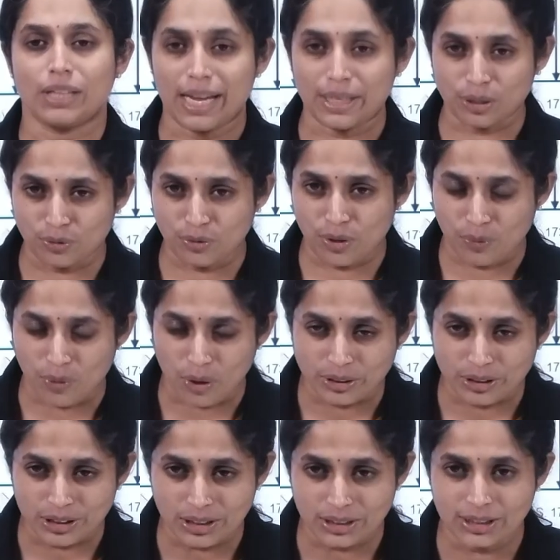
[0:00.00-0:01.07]
thank you for
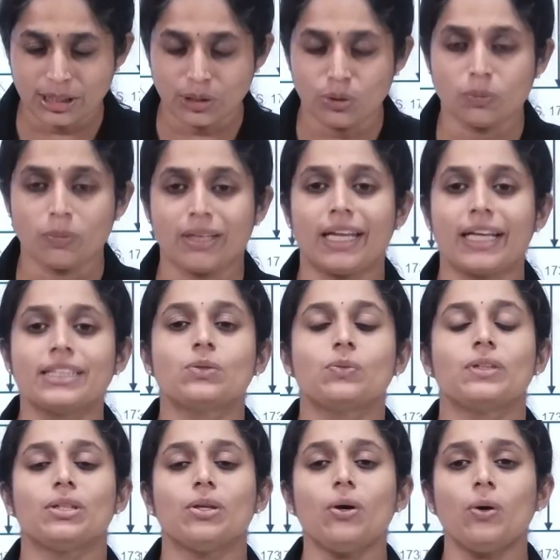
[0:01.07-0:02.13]
watching. See you in my next
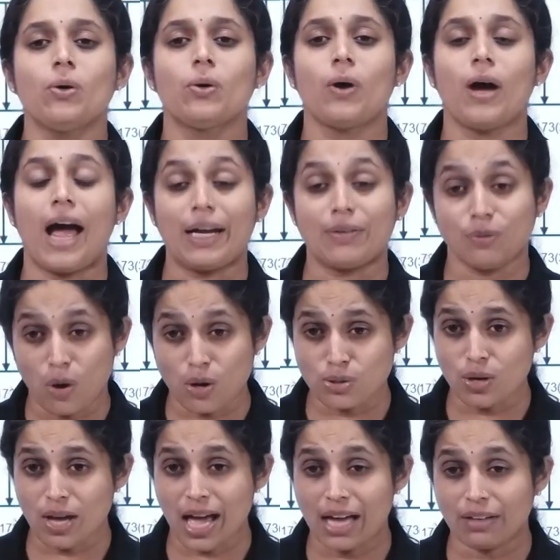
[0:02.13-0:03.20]
video. And we
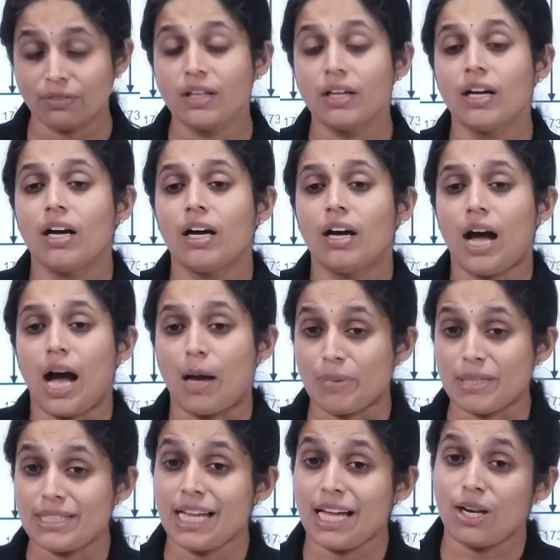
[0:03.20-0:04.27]
also have
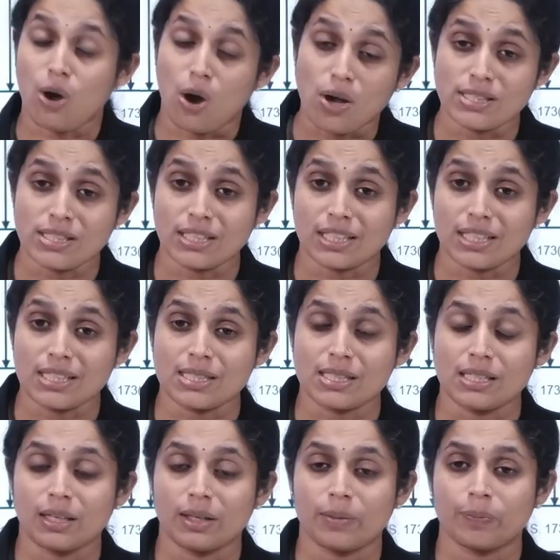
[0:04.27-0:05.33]
Abhijna Law Series
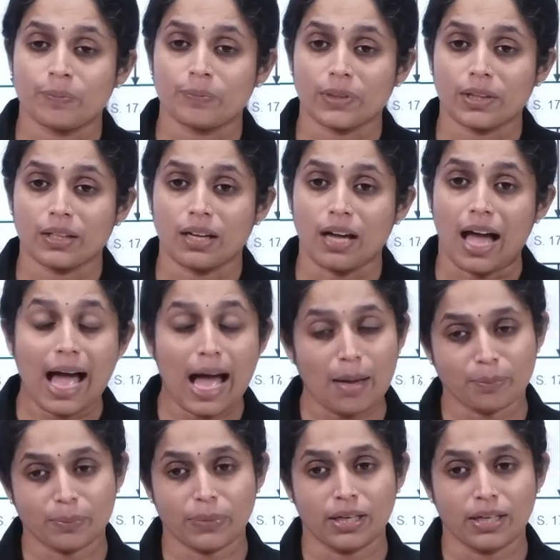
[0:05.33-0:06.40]

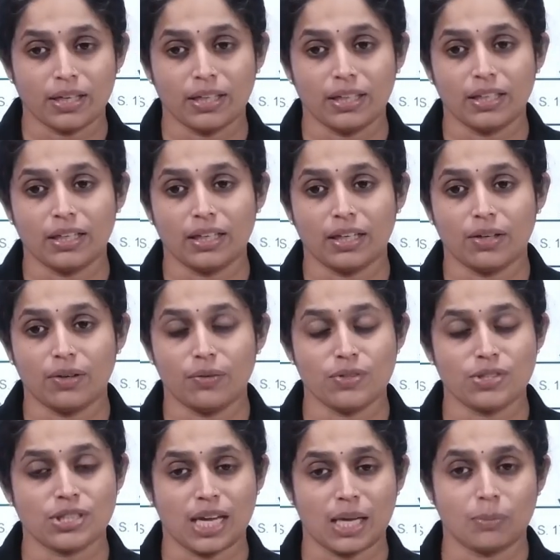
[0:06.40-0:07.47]
app
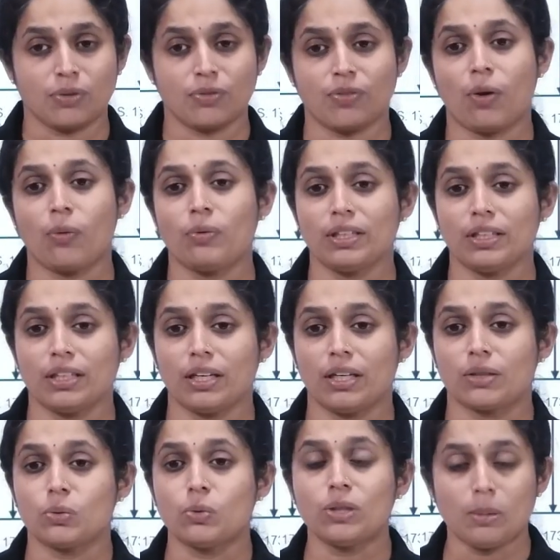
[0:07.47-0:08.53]
which can be found in
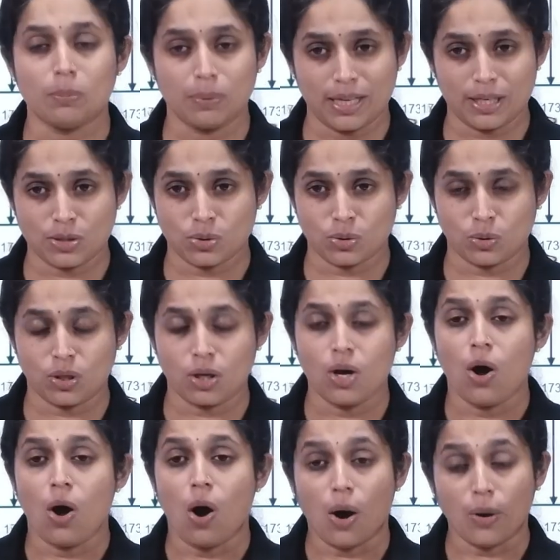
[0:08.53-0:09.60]
Google Play Store,
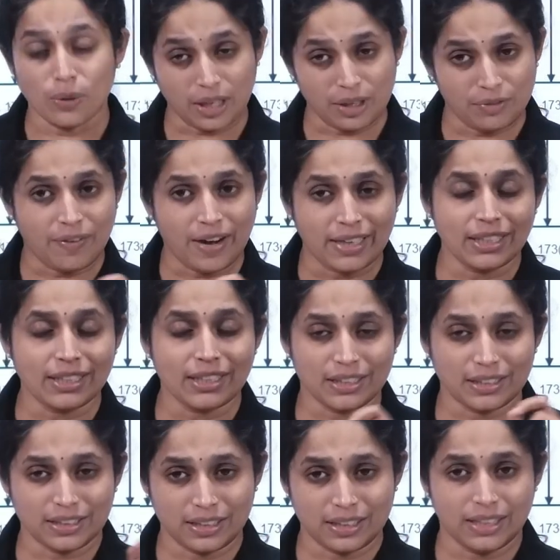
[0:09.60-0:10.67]
or you can find it
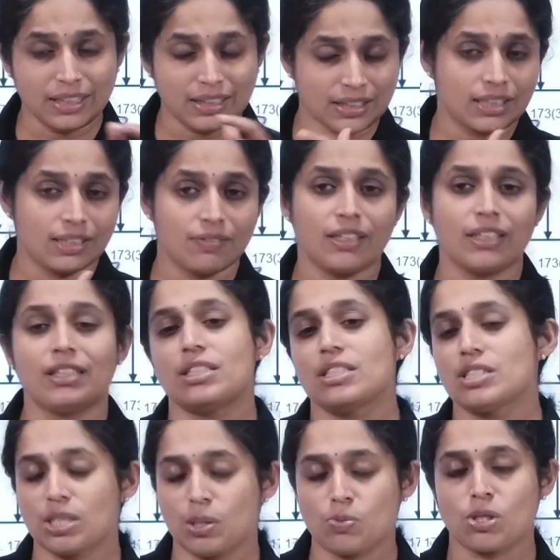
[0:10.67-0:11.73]
in the link given in the
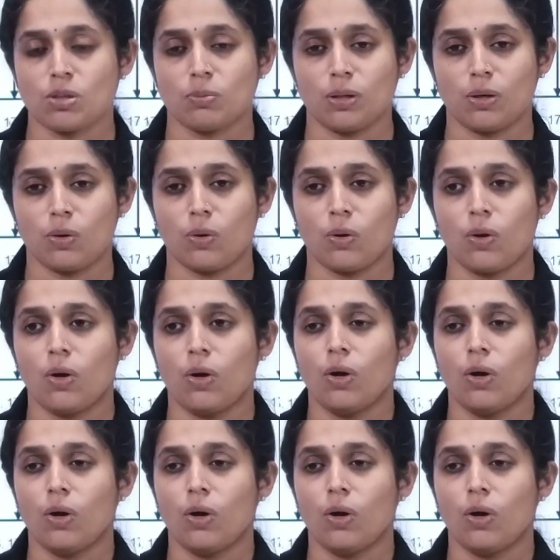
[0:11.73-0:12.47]
description below.